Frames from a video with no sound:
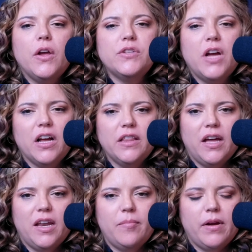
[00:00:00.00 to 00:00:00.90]
talk a
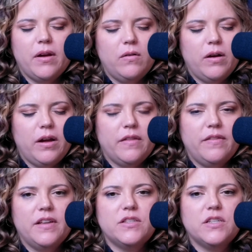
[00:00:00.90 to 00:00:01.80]
lot about
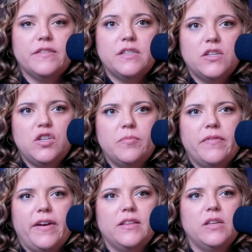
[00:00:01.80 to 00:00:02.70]
the services that you
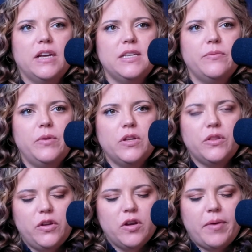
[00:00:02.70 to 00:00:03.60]
provide. So like I said, when you look
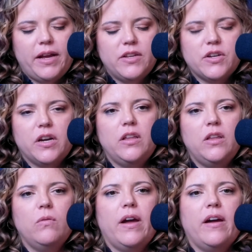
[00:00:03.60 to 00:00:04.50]
through your pie chart,
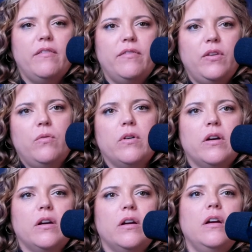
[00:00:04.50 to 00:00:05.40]
you have
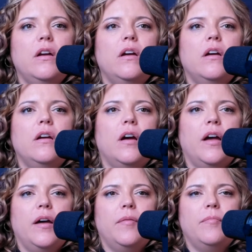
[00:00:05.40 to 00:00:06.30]
your
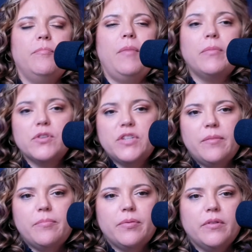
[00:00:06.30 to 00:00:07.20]

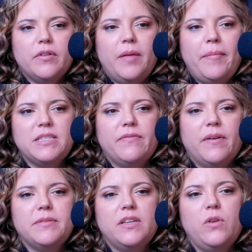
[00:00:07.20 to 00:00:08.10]
Membership, it makes up
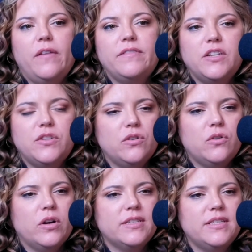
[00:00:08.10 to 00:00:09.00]
5%. You have digital
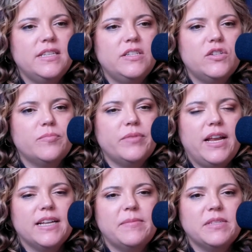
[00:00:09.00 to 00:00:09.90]
courses and digital
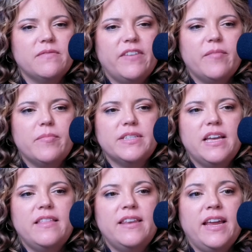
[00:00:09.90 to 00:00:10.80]
products, it makes up 5%,
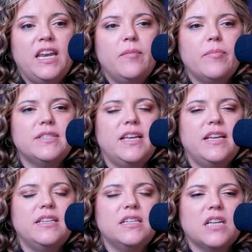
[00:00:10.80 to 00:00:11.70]
and the
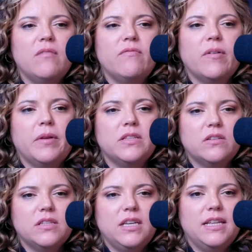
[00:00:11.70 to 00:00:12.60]
90% does come from
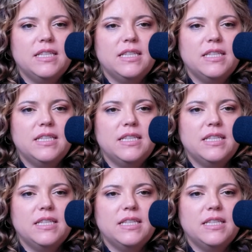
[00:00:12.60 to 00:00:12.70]
consulting and